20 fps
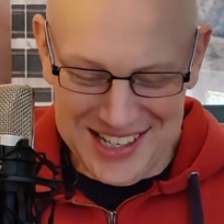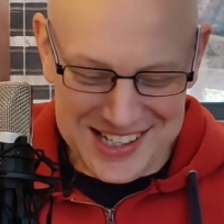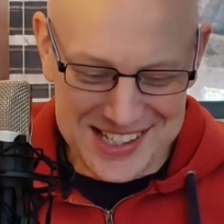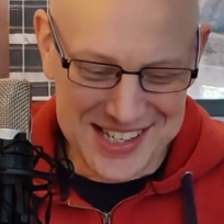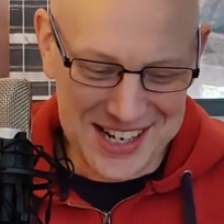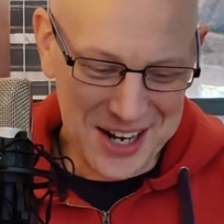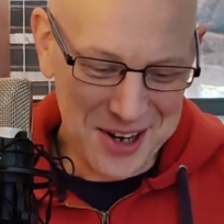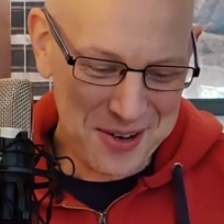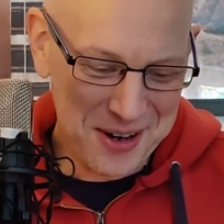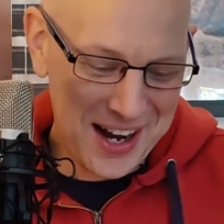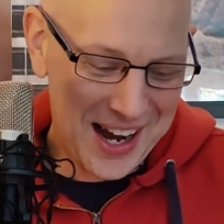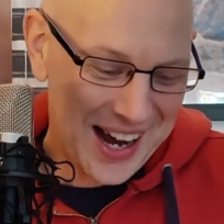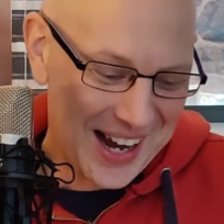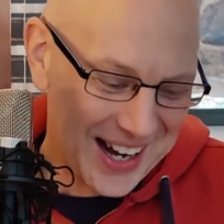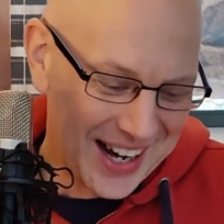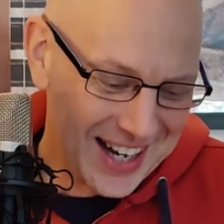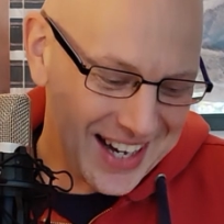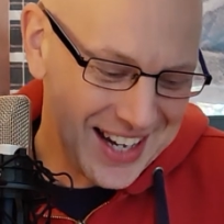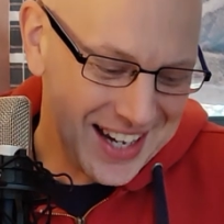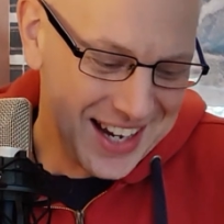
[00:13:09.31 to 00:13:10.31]
So
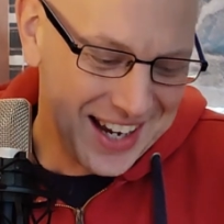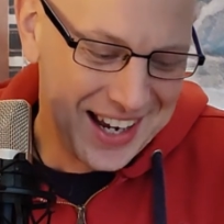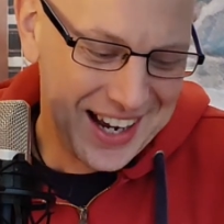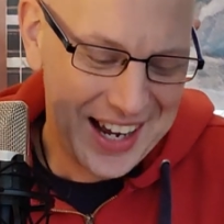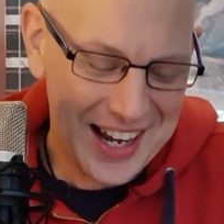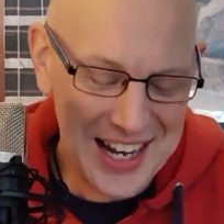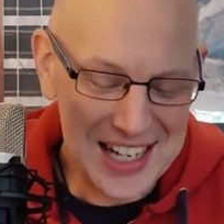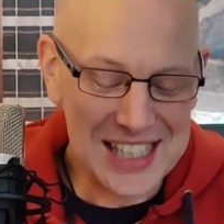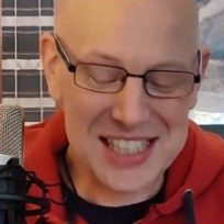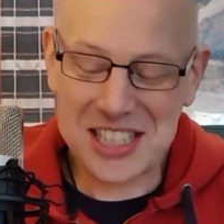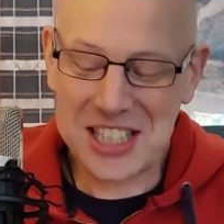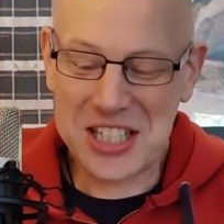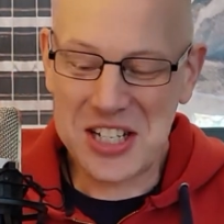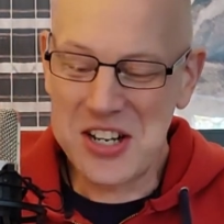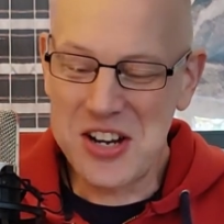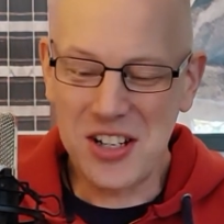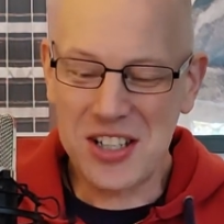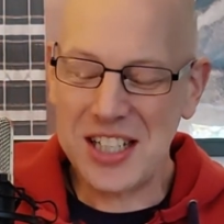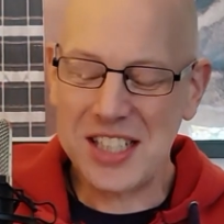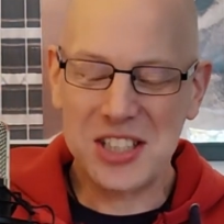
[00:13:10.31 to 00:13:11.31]
and
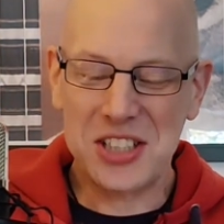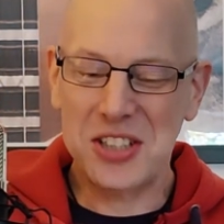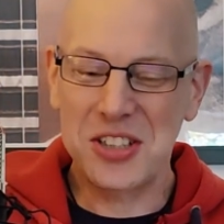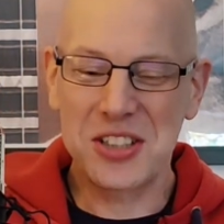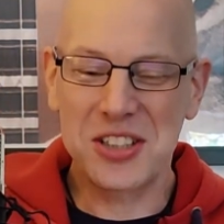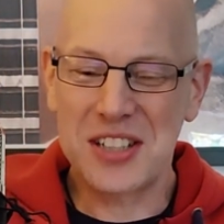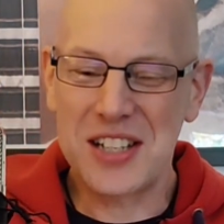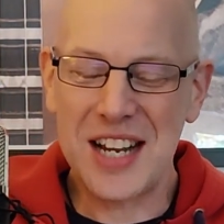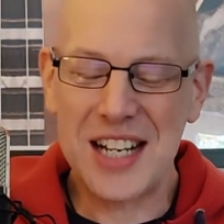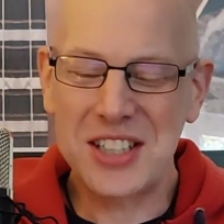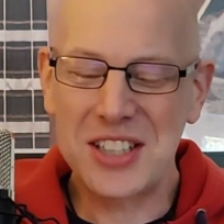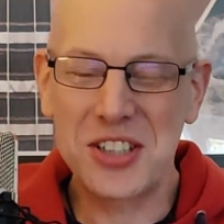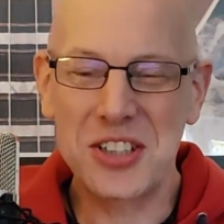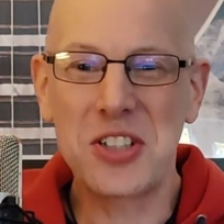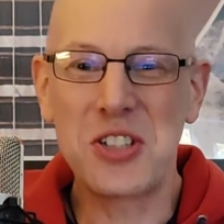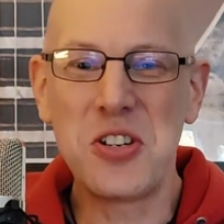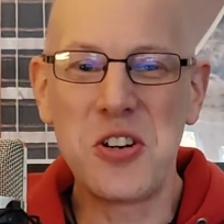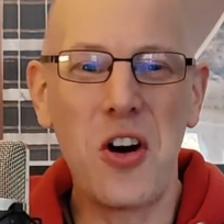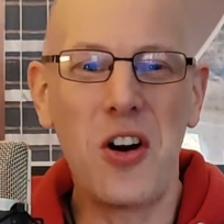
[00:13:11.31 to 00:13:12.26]
it's just